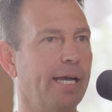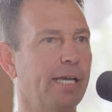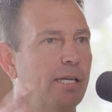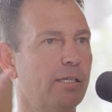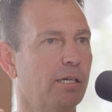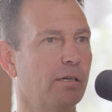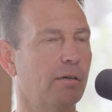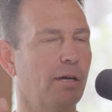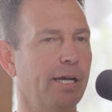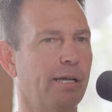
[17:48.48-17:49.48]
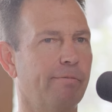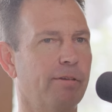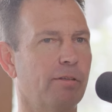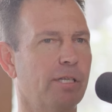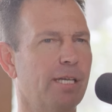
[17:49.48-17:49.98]
i can't hear i can't
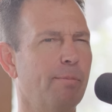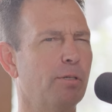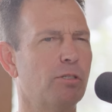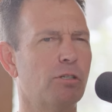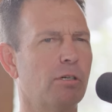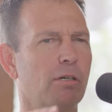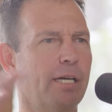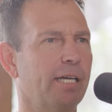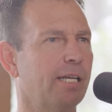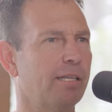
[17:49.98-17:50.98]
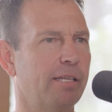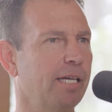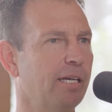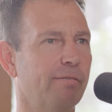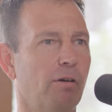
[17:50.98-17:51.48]
feel the temperature i can't
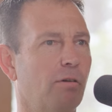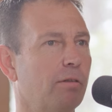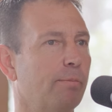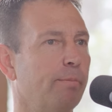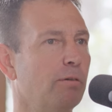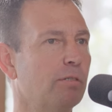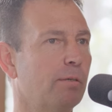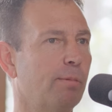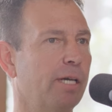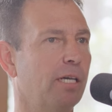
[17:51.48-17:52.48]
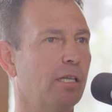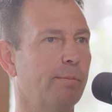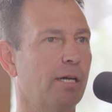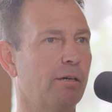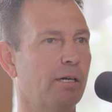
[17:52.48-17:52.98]
think of all the music playing in the
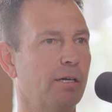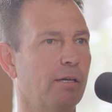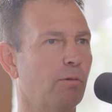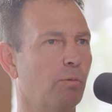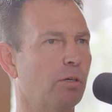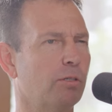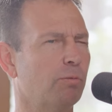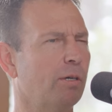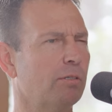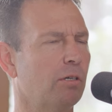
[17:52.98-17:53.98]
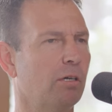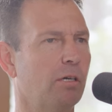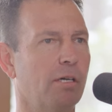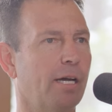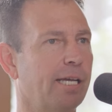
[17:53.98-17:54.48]
background the words what
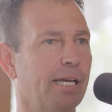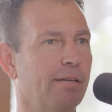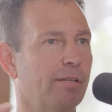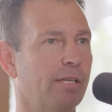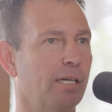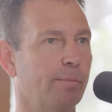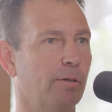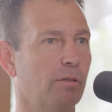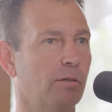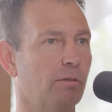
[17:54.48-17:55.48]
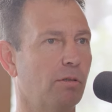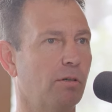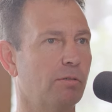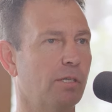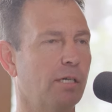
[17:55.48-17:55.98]
song i can't even think about the,
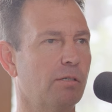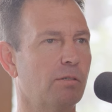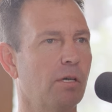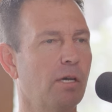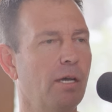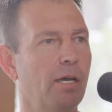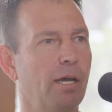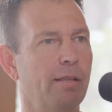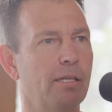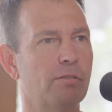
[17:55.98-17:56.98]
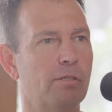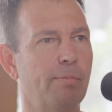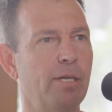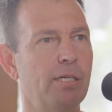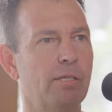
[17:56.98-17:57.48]
those things and then
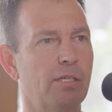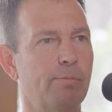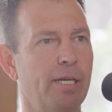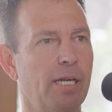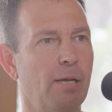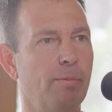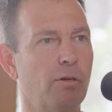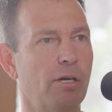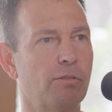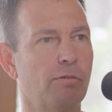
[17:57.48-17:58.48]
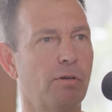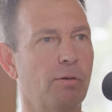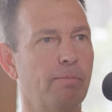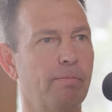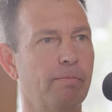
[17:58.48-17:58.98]
somebody says my name across the
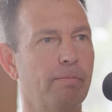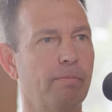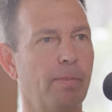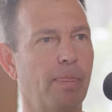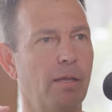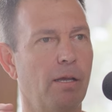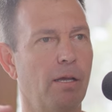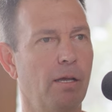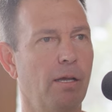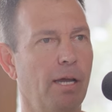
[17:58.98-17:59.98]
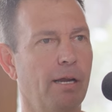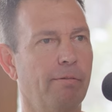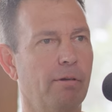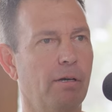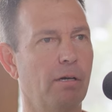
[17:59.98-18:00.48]
room
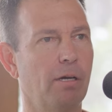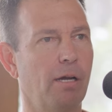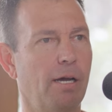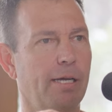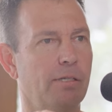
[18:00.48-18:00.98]
and i